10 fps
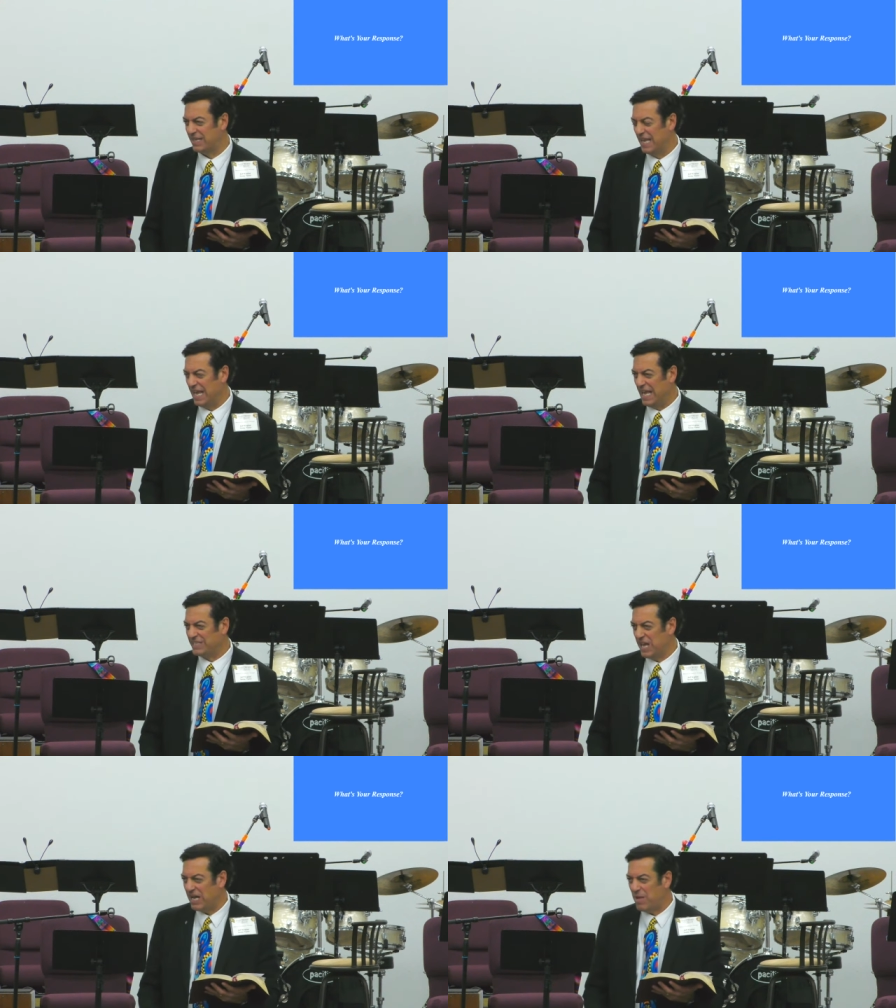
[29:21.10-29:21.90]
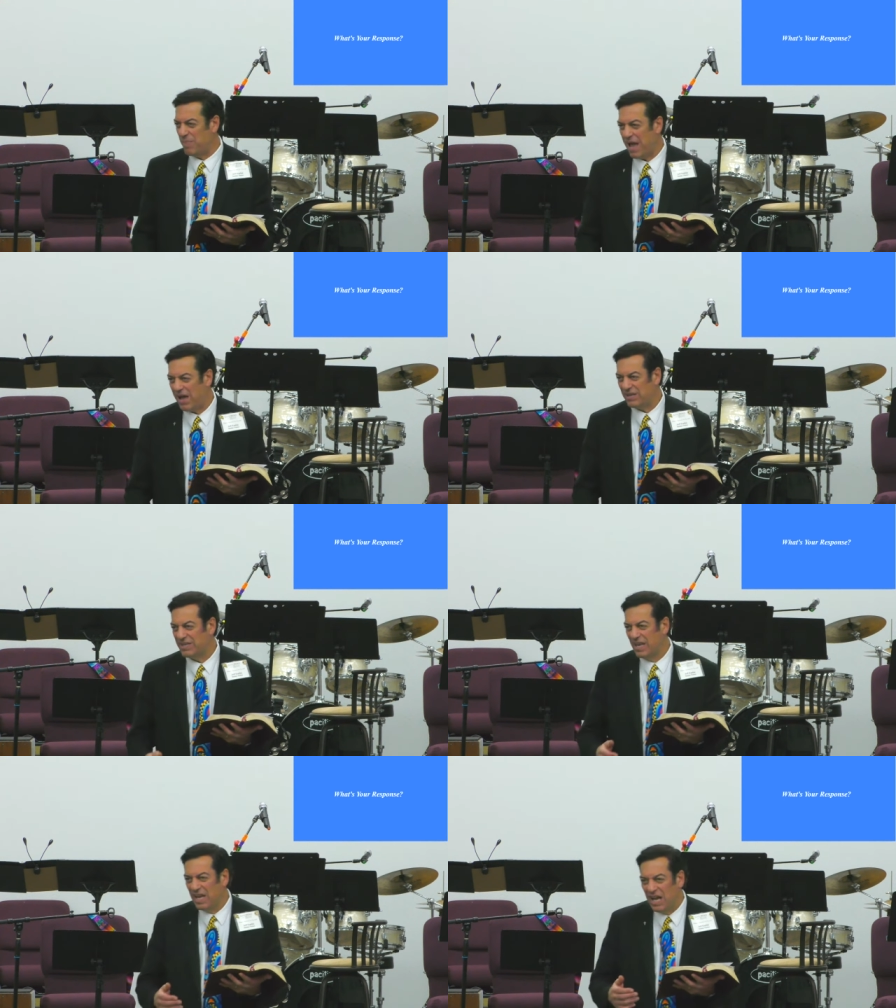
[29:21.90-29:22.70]
It's not about
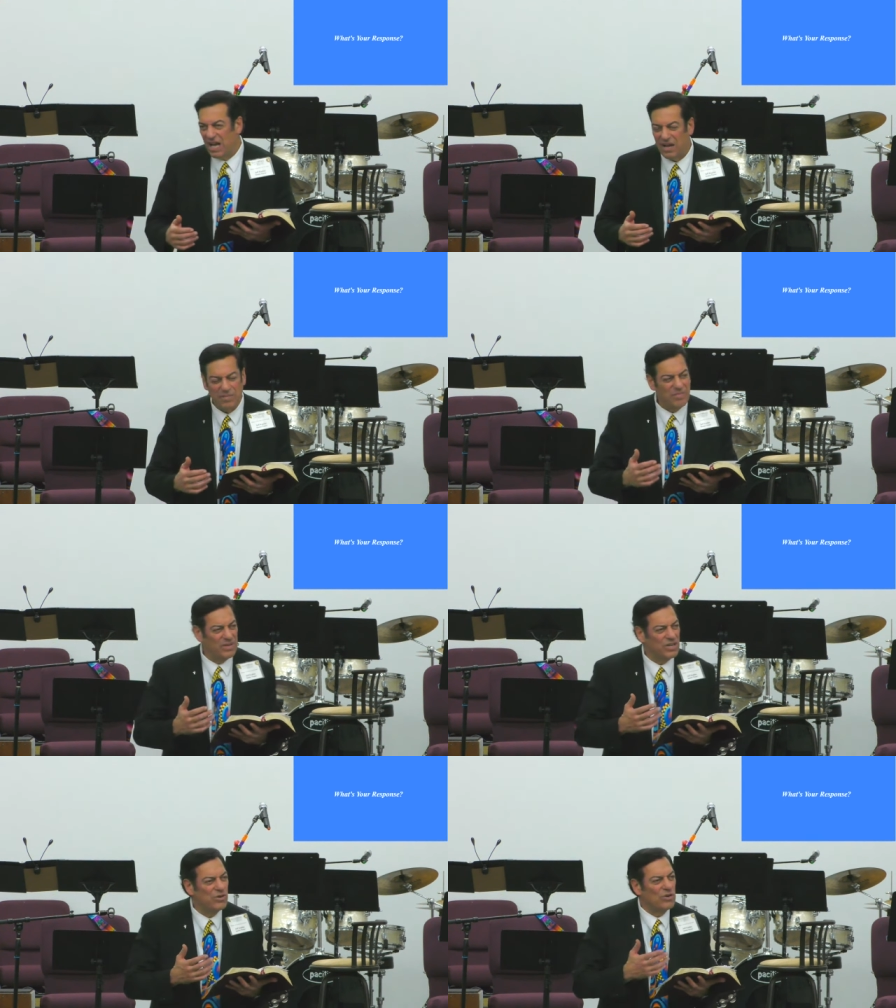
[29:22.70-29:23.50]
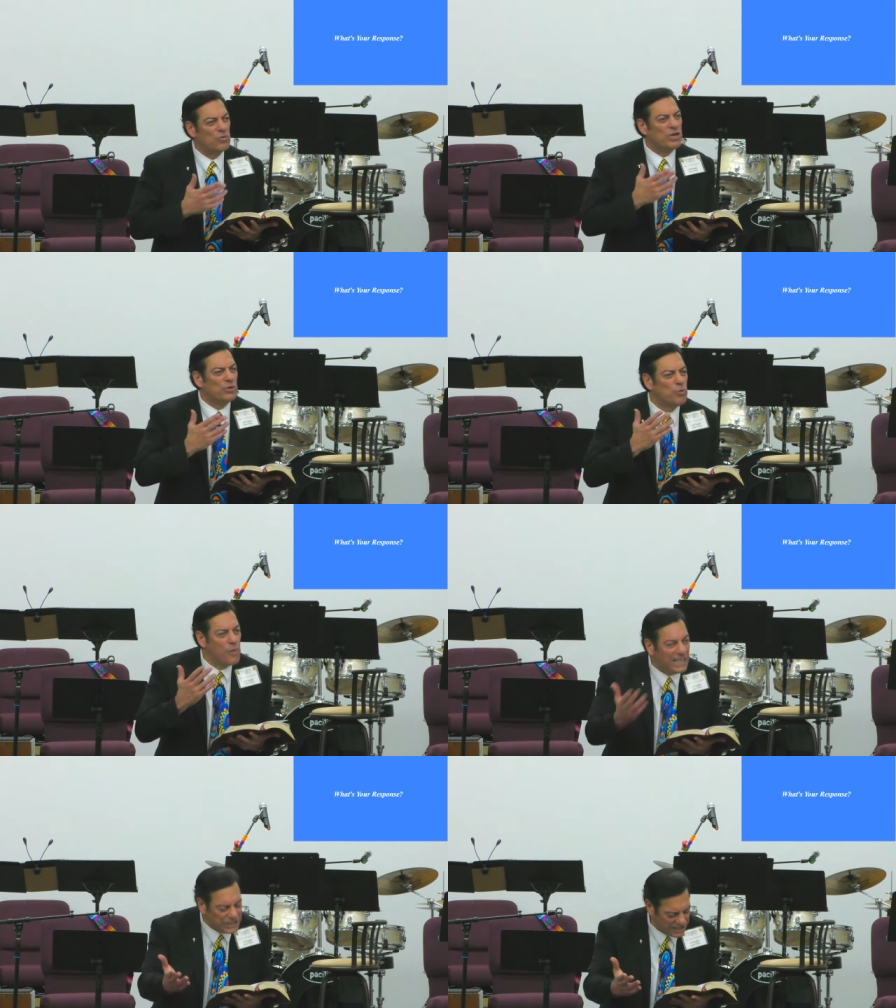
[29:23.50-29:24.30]
your
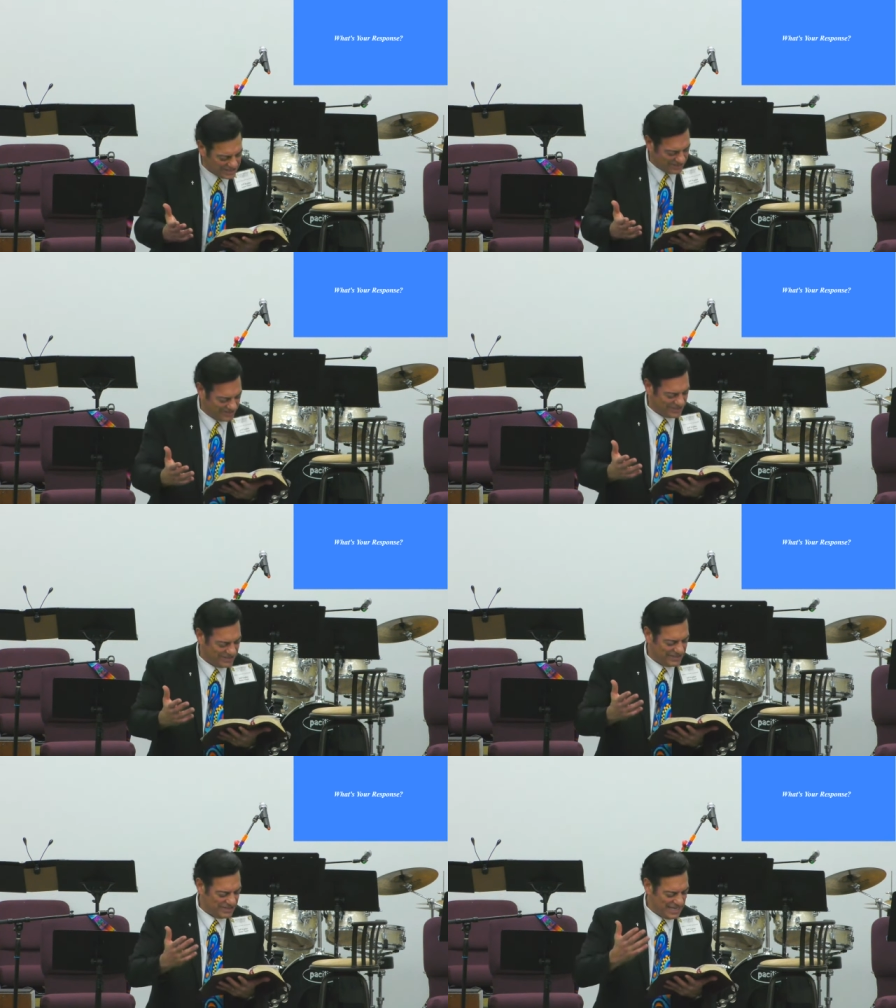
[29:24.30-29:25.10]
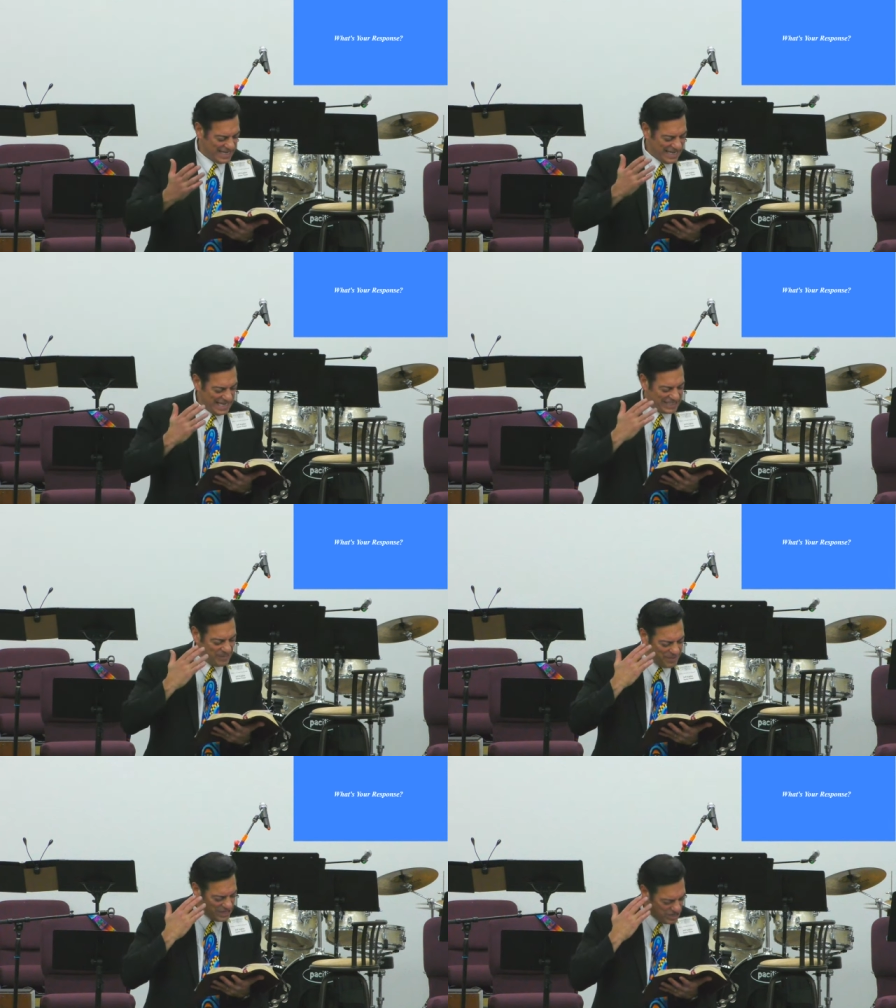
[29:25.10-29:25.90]
wishes. It's
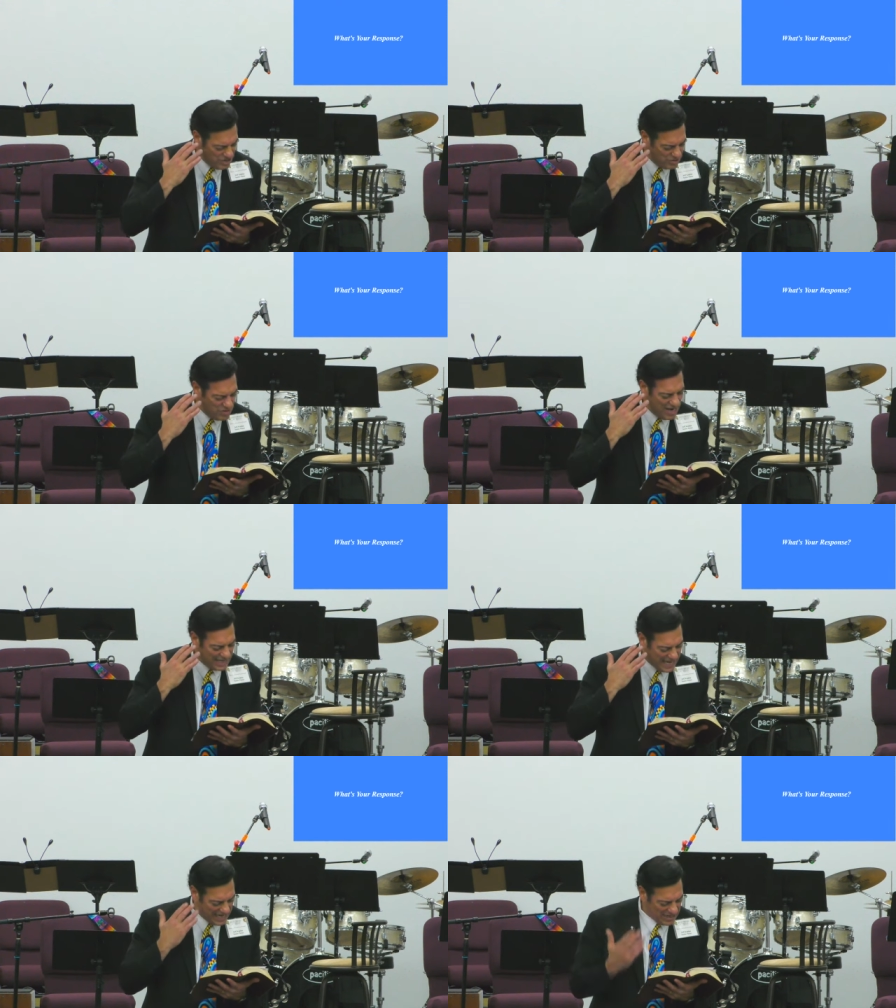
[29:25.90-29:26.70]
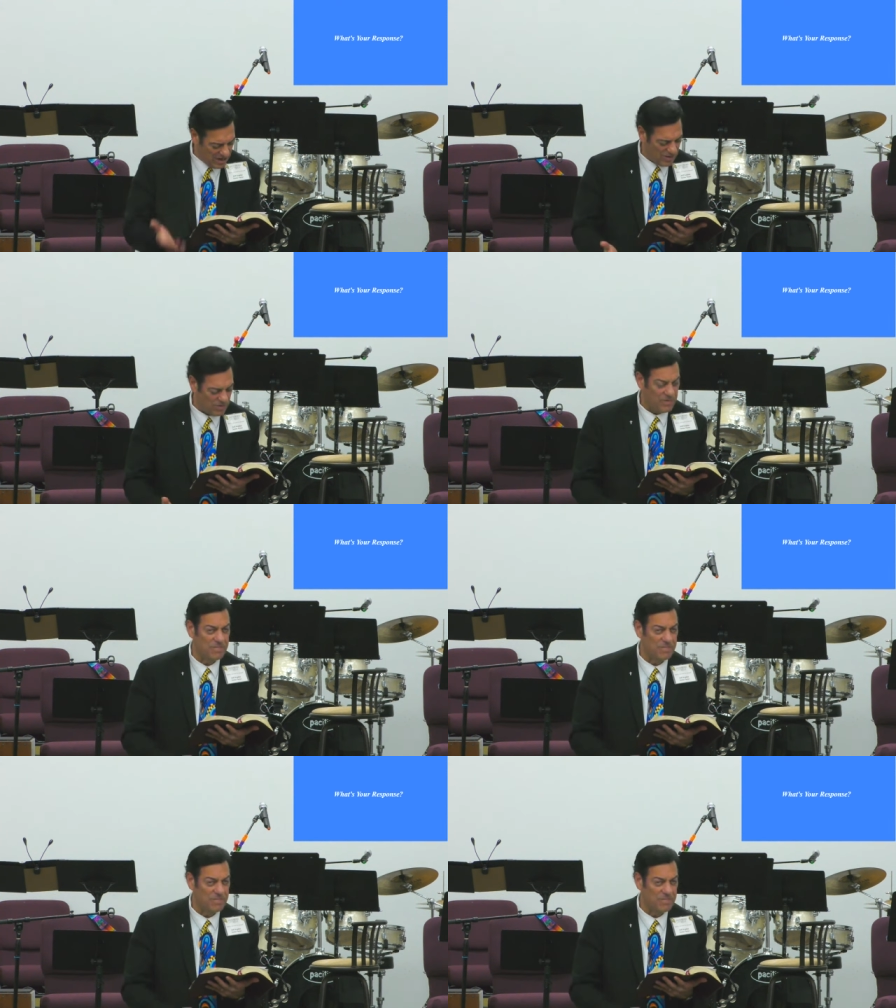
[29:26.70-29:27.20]
something you can know.